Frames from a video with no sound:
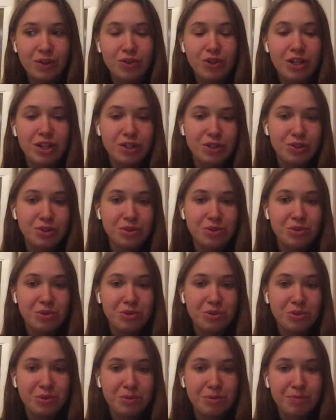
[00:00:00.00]
need
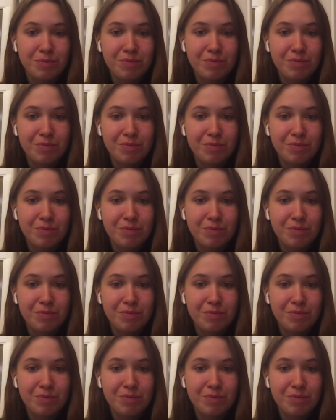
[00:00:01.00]
to